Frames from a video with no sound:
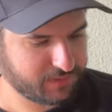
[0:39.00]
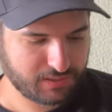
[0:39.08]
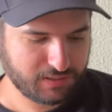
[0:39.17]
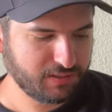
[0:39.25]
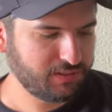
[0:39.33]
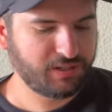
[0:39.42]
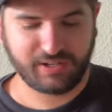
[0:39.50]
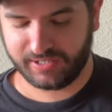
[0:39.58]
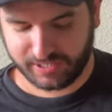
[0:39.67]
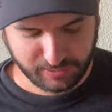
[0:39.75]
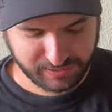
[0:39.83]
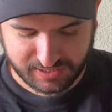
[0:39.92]
All right,
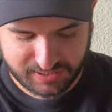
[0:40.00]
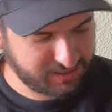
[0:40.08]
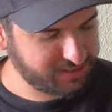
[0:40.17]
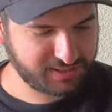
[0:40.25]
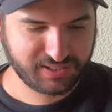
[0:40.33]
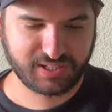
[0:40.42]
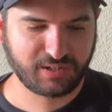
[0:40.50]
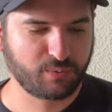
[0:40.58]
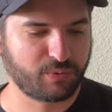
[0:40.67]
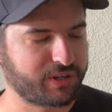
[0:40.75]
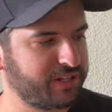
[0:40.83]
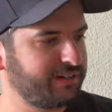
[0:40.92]
you know what? This this isn't gonna
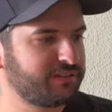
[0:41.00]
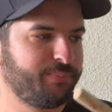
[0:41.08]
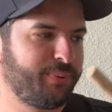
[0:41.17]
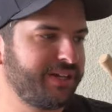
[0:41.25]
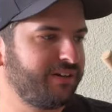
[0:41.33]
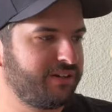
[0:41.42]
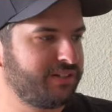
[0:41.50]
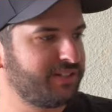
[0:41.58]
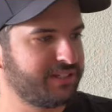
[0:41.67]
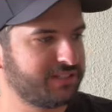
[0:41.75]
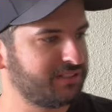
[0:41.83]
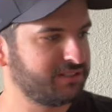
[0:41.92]
work. You have to bite onto
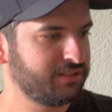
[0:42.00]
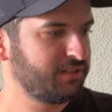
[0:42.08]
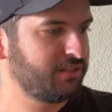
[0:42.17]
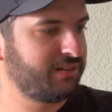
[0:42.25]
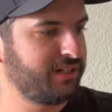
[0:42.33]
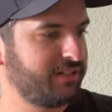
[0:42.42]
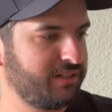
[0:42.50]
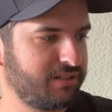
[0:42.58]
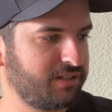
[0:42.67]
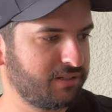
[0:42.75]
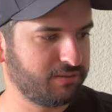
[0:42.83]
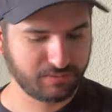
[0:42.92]
this. All right, here
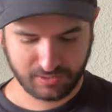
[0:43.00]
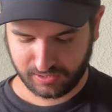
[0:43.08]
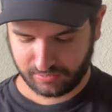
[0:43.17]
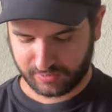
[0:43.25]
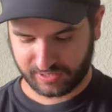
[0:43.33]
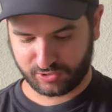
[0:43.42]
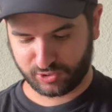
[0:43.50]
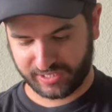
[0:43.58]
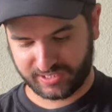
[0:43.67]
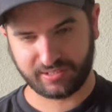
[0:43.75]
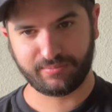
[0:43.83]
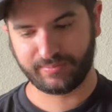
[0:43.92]
you go. We're gonna try
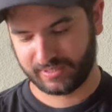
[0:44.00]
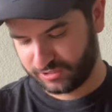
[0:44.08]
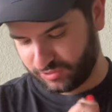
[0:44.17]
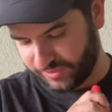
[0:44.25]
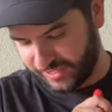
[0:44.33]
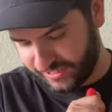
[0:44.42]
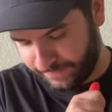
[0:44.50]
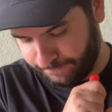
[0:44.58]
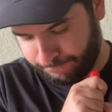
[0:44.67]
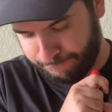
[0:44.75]
something else. You ready?